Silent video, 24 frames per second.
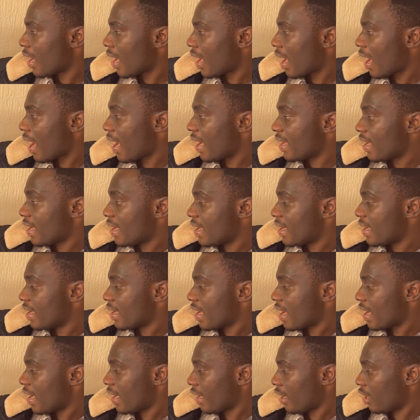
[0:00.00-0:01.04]
higher high,
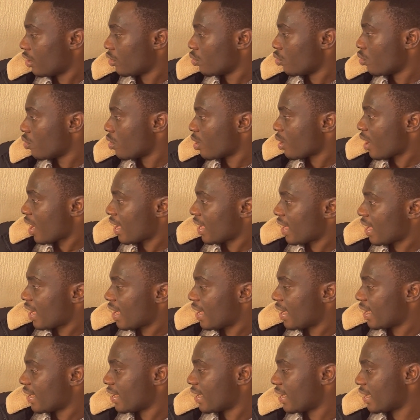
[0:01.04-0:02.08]
higher low, higher
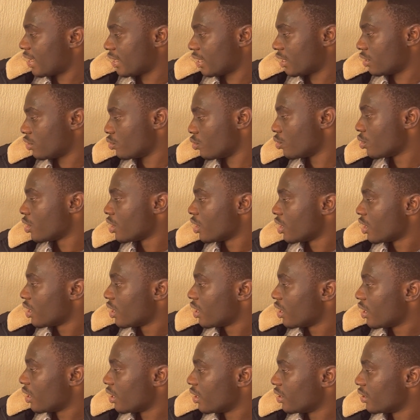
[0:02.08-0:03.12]
high, higher low,
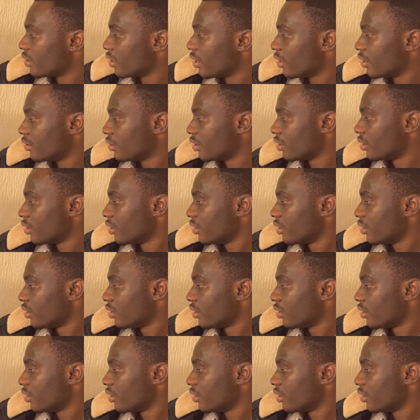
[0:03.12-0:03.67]
and then